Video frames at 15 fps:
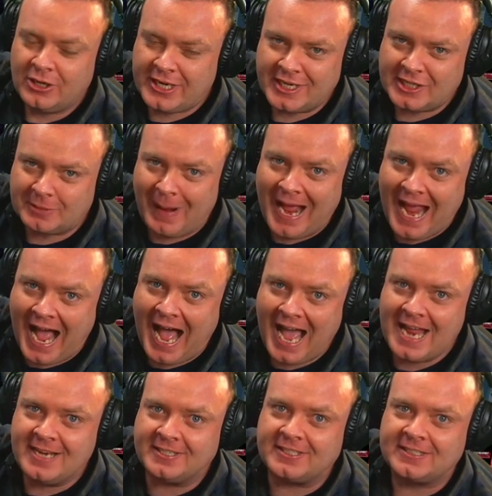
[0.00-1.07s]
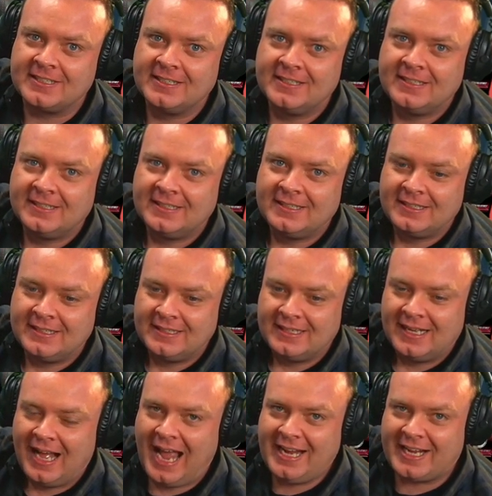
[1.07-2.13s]
Look into my eyes!
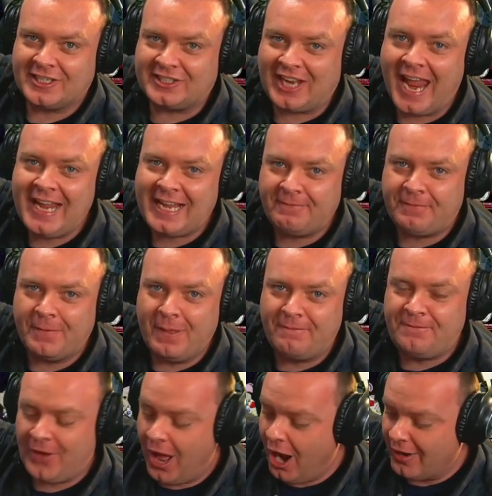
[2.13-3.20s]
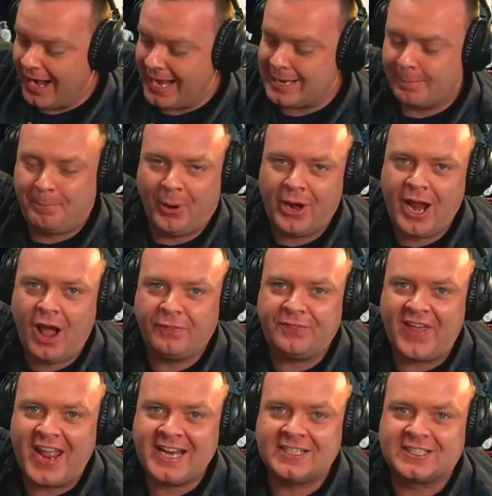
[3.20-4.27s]
I can take it from the floor and I can put it
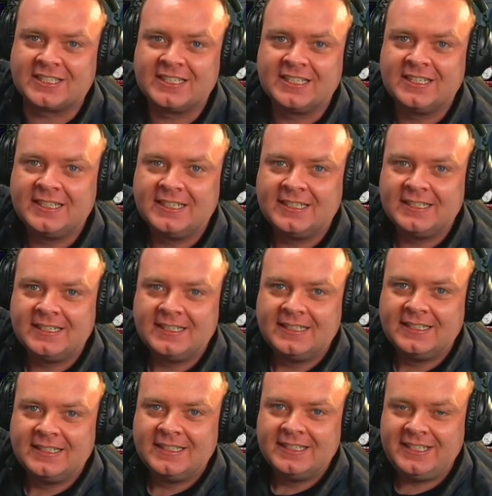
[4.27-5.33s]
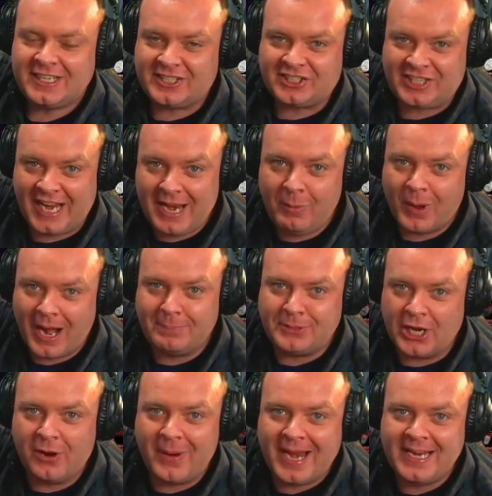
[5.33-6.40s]
on things! you see what
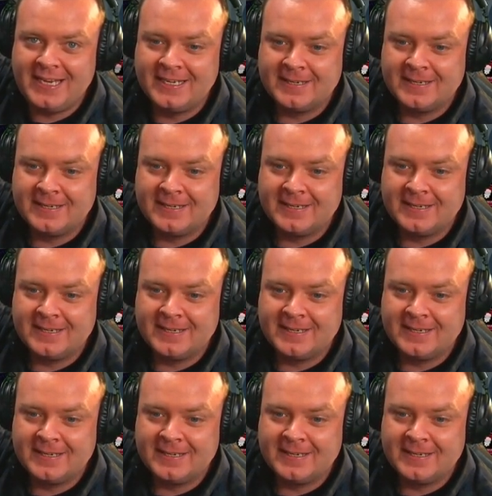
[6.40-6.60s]
I'm doing?